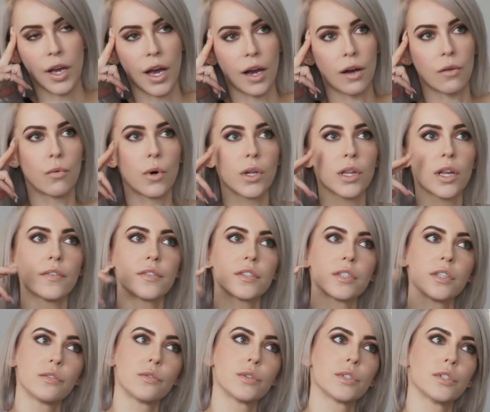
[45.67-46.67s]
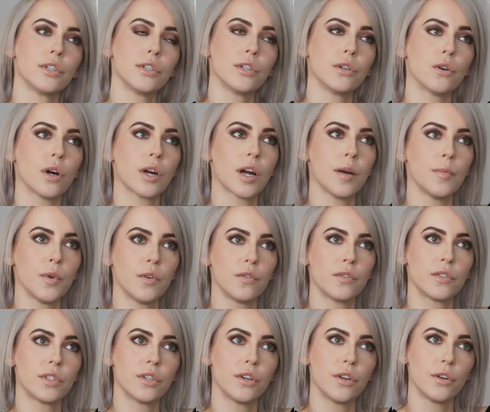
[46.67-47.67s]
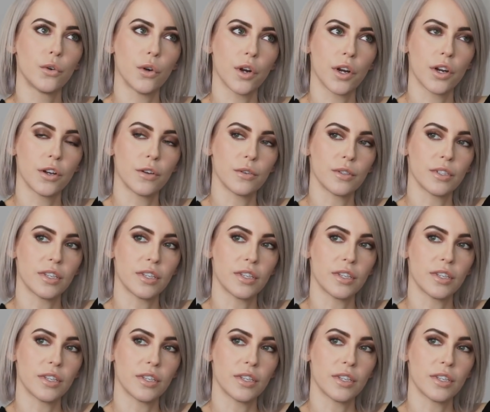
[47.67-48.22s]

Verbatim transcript: Yeah, One Life to Live was in New York. I moved to New York in